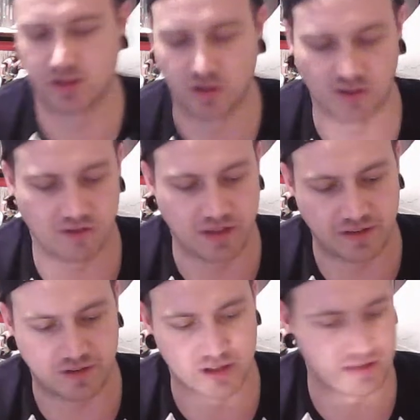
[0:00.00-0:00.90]
of
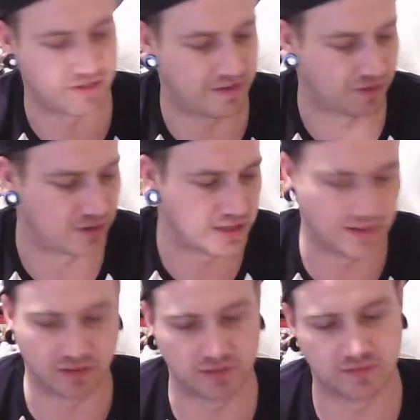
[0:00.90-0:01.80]
FIFAs, FIFA
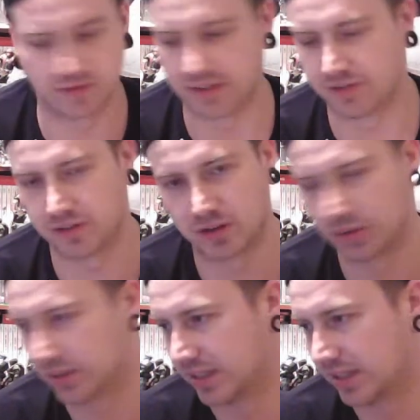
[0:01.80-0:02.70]
07,
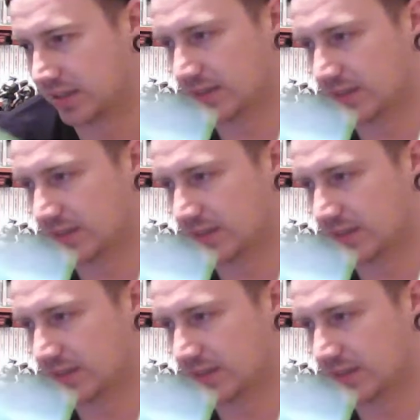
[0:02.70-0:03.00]
FIFA 06.